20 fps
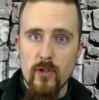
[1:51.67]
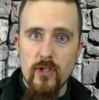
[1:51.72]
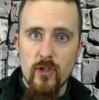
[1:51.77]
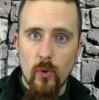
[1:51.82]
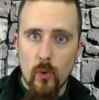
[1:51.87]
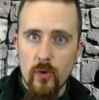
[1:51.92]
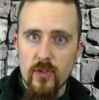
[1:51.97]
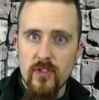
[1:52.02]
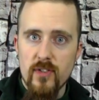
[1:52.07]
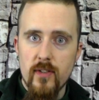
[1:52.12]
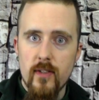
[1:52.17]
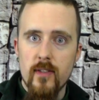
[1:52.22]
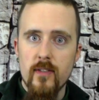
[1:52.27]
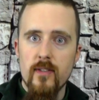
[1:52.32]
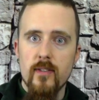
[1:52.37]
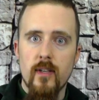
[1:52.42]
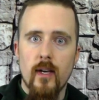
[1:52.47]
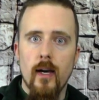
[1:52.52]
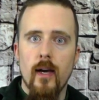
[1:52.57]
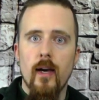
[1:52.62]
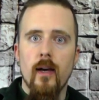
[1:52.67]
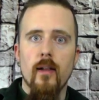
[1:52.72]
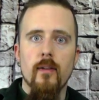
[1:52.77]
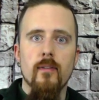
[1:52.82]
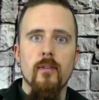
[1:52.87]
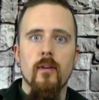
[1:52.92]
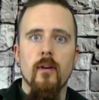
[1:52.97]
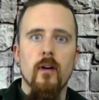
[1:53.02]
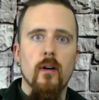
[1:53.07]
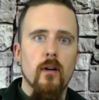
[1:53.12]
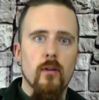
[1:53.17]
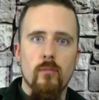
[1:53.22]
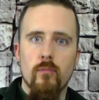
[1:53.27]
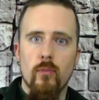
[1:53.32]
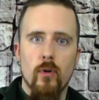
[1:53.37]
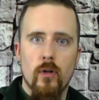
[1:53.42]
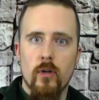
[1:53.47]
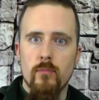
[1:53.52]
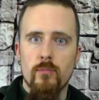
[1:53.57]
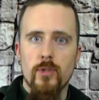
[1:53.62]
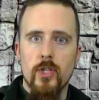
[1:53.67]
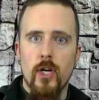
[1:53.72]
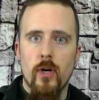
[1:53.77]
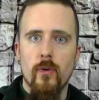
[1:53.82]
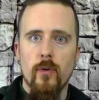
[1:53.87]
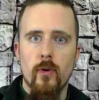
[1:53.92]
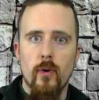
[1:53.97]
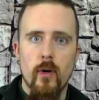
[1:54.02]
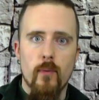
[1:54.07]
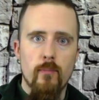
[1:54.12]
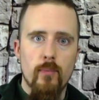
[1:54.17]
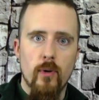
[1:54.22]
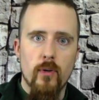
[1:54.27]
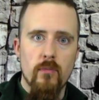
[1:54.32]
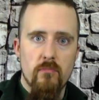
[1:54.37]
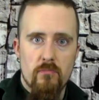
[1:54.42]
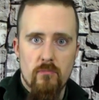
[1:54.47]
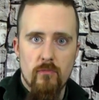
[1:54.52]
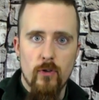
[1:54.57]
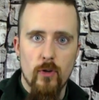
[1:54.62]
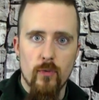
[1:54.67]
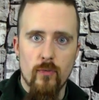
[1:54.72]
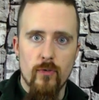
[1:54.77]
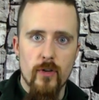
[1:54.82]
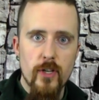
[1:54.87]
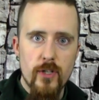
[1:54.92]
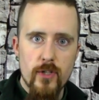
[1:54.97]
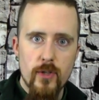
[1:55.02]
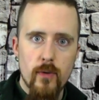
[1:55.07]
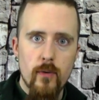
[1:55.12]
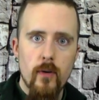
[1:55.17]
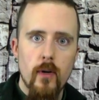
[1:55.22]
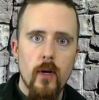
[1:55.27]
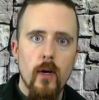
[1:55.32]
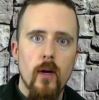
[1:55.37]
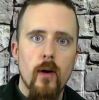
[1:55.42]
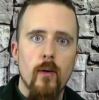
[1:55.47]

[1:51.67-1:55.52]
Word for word: sources and want to share your input, feel free to,